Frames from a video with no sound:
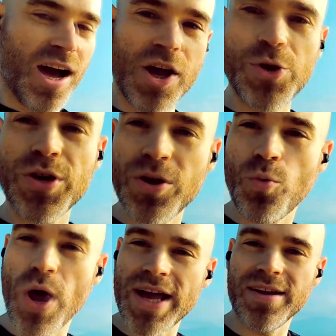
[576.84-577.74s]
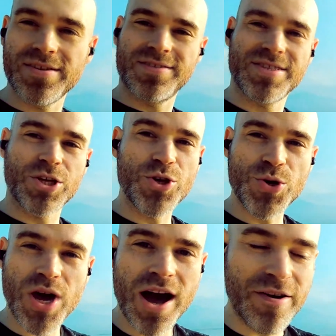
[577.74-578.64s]
Are you going to wait till
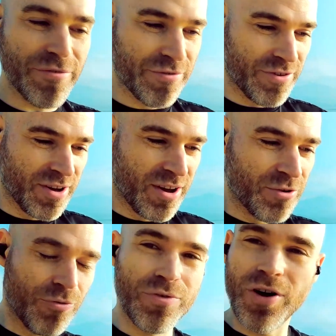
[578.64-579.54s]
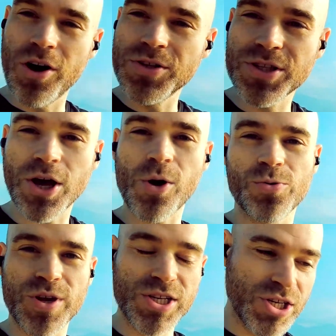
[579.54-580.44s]
you have
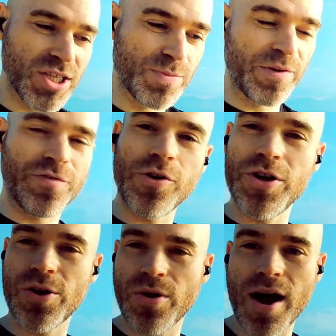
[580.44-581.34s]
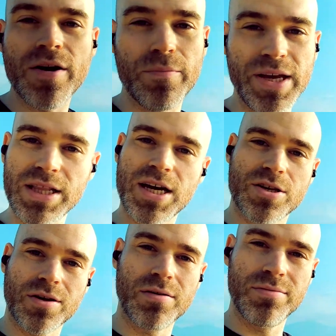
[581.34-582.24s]
untold riches before you go out and meet that
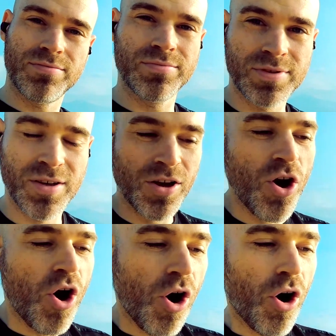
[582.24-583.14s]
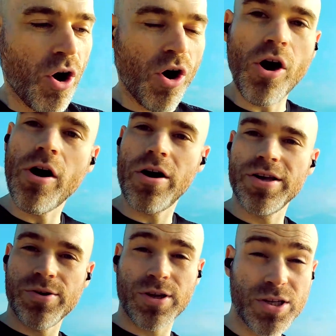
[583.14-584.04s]
girl? Or are
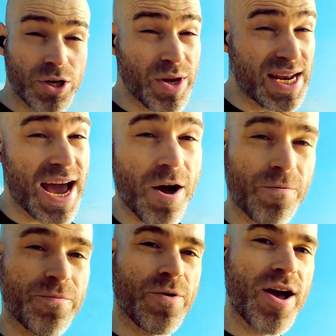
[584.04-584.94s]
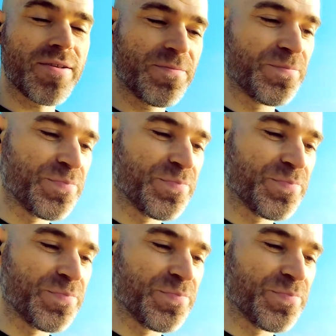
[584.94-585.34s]
you going to do it now, right?